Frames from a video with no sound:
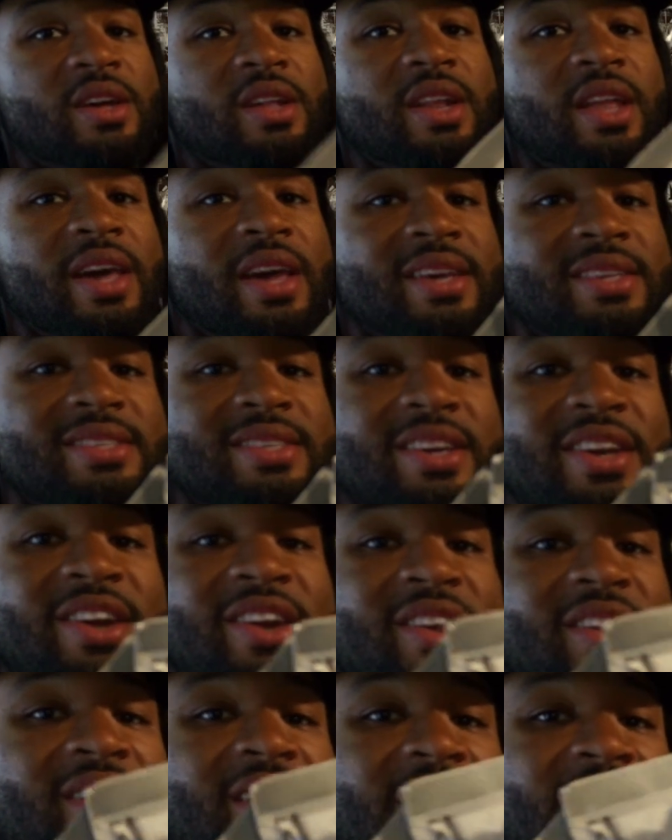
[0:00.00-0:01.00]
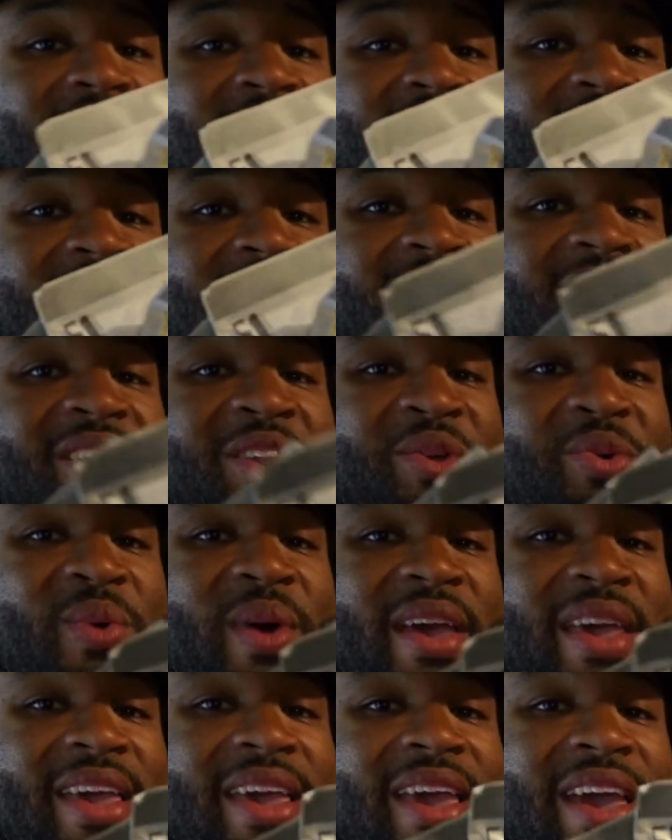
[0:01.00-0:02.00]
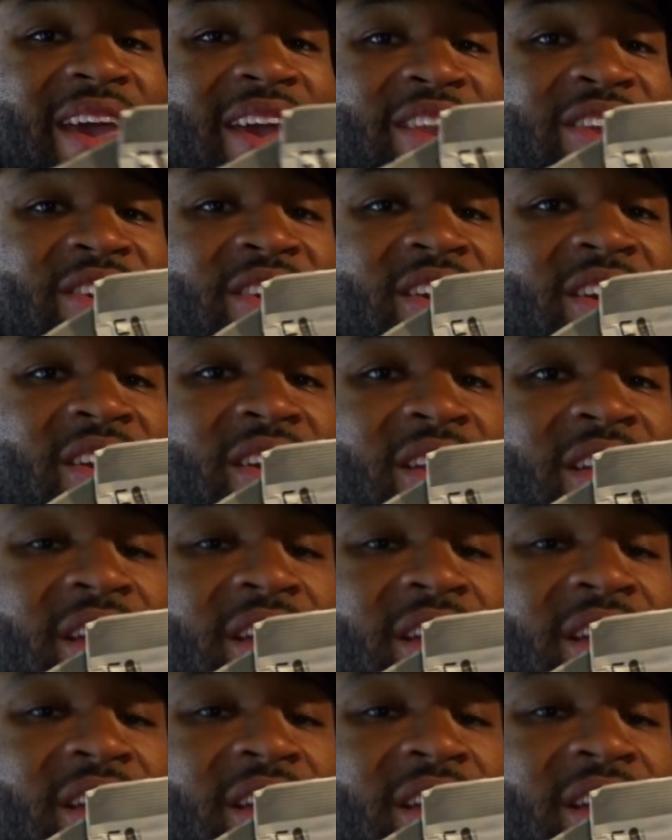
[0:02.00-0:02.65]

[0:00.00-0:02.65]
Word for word: Like I said earlier, I don't need any weight gainer,